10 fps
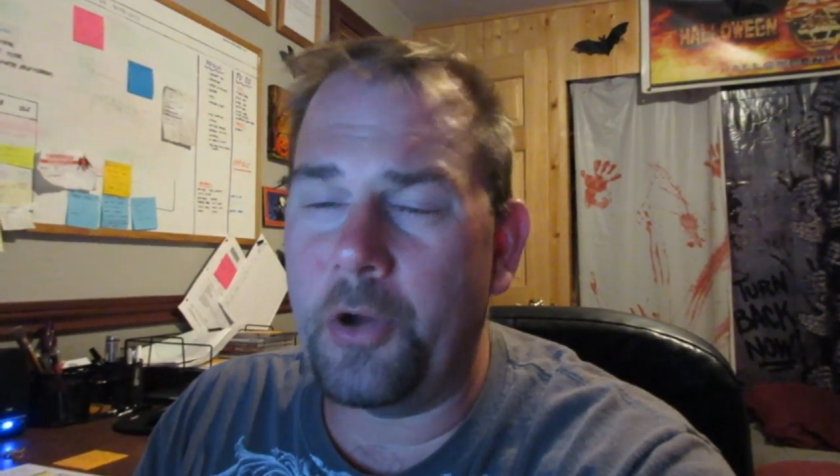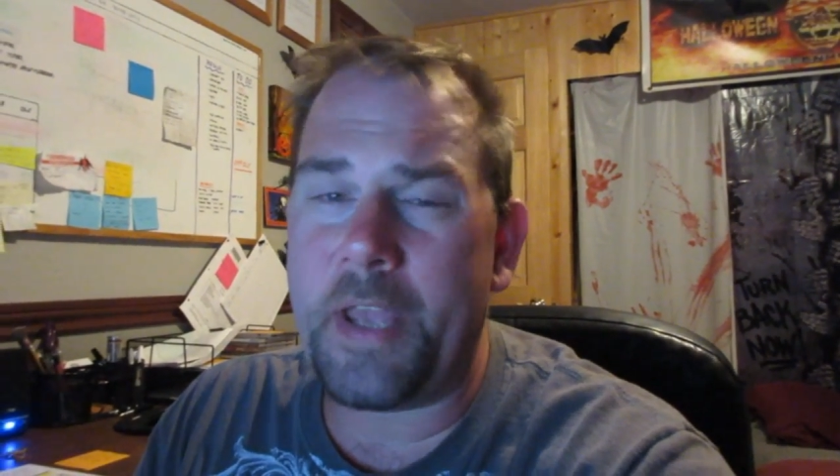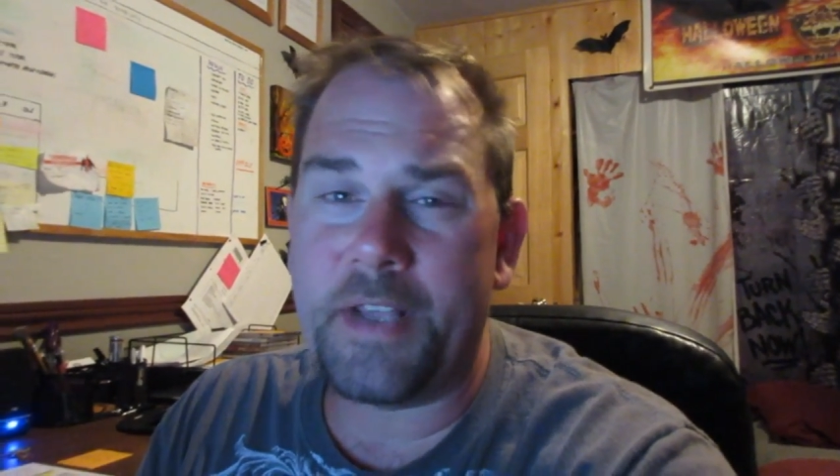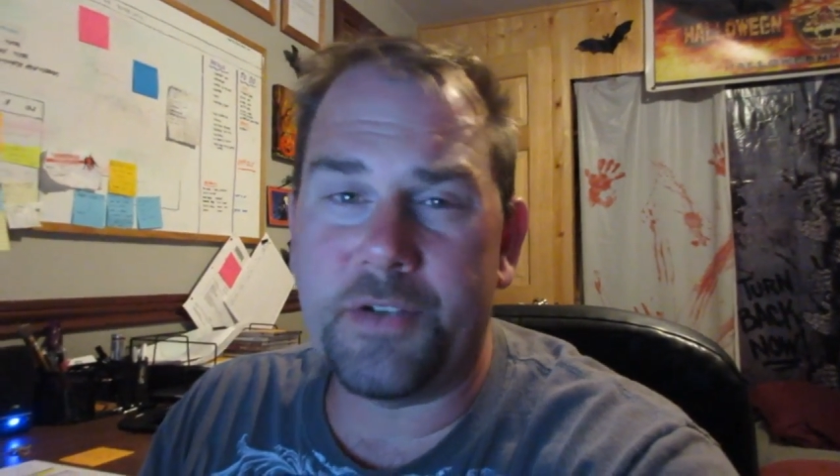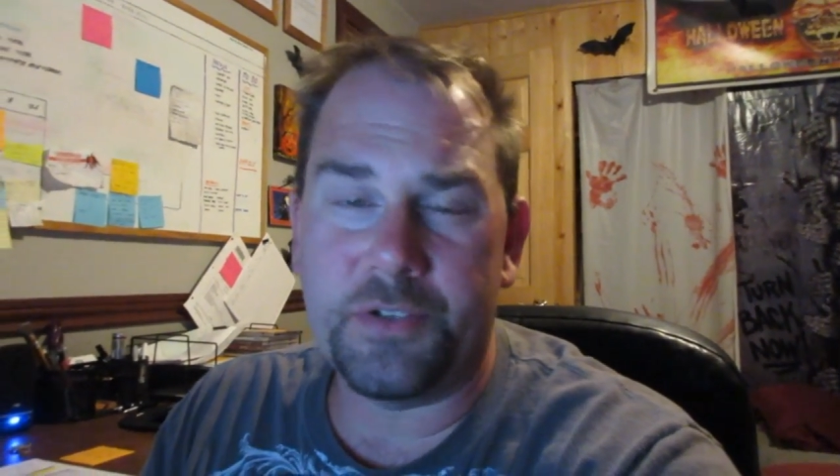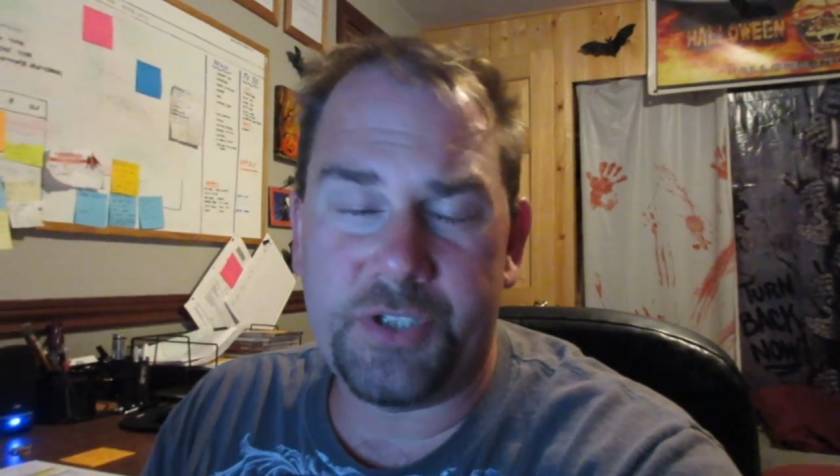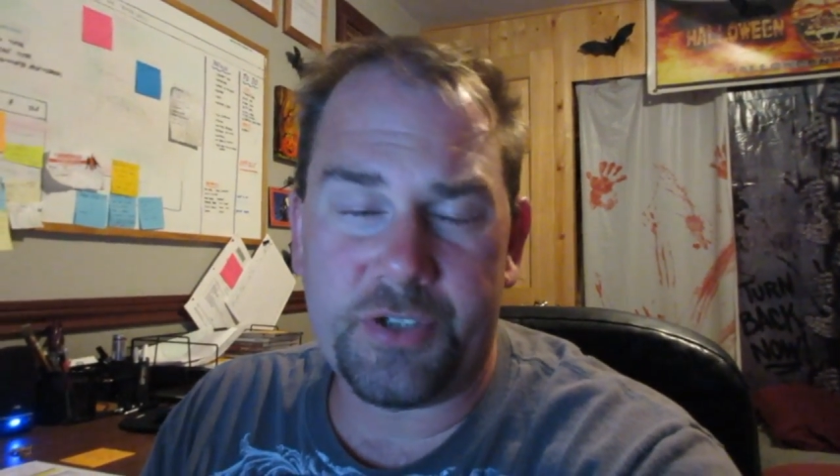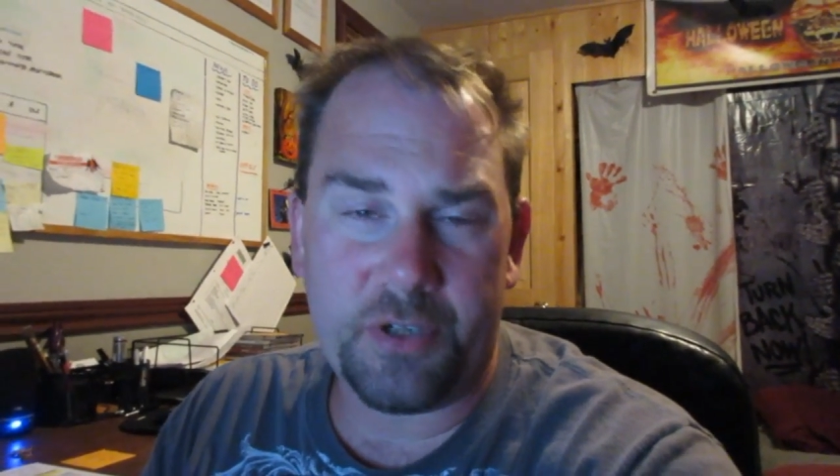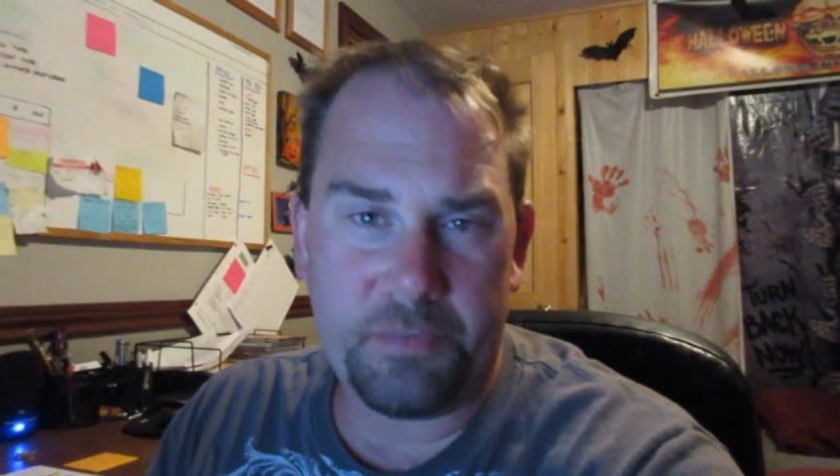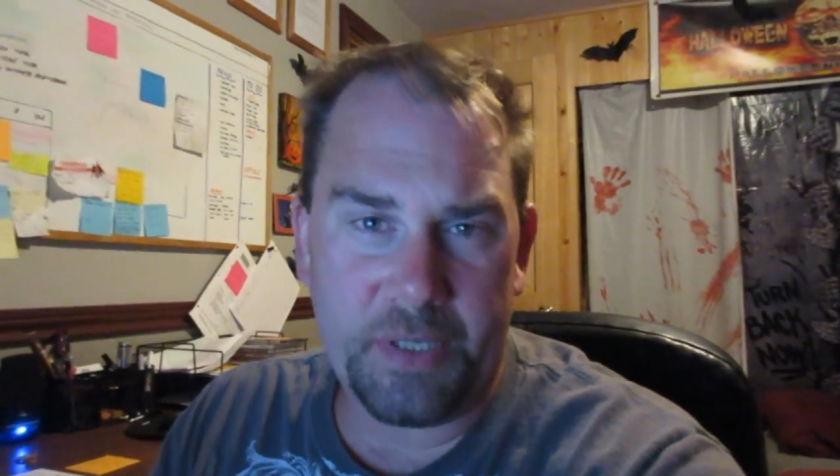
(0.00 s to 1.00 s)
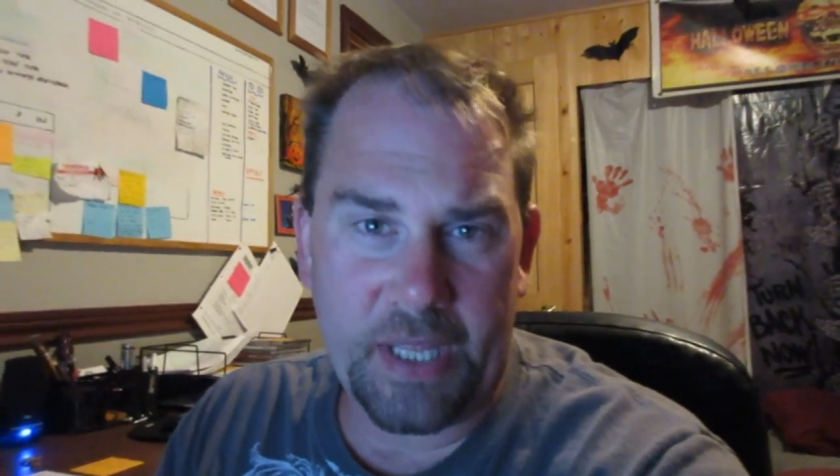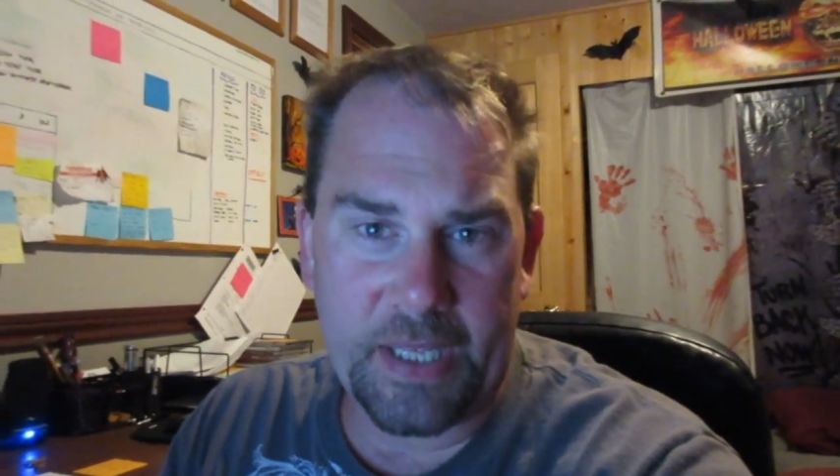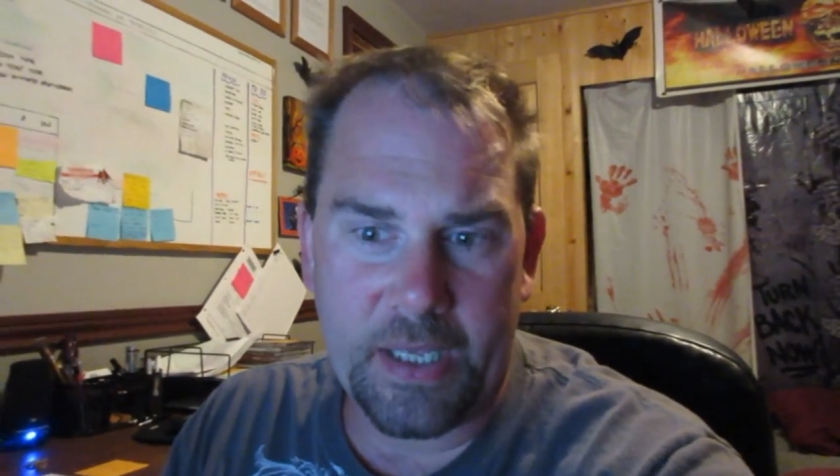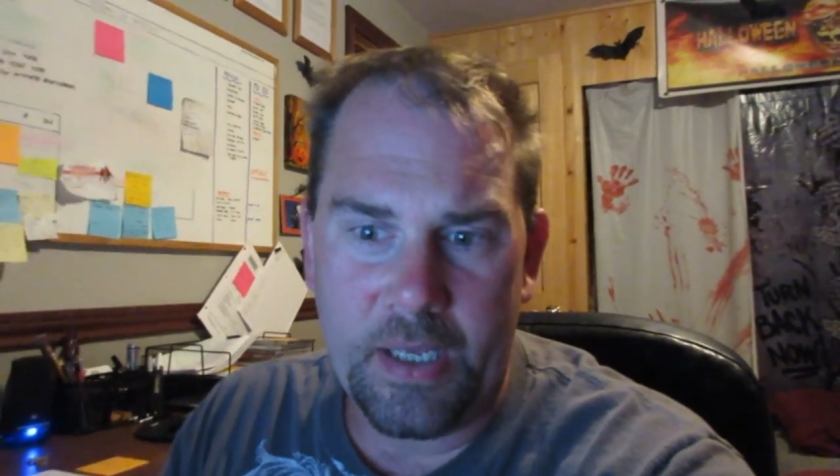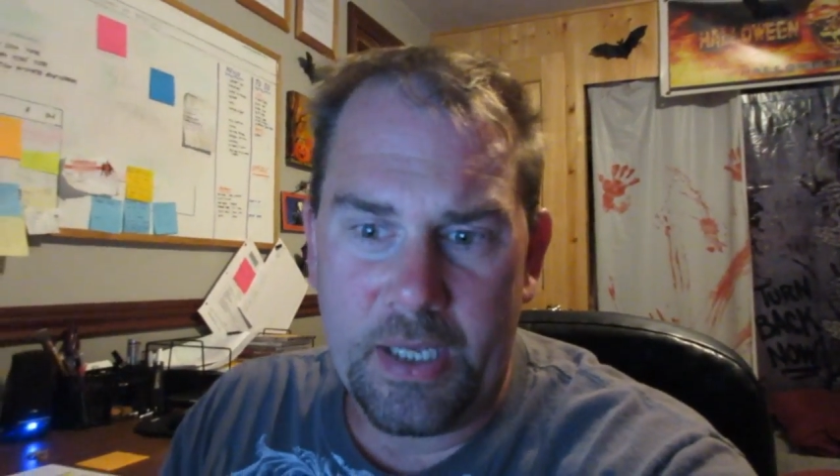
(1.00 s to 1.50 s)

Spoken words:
Okay, so it's just going to be like,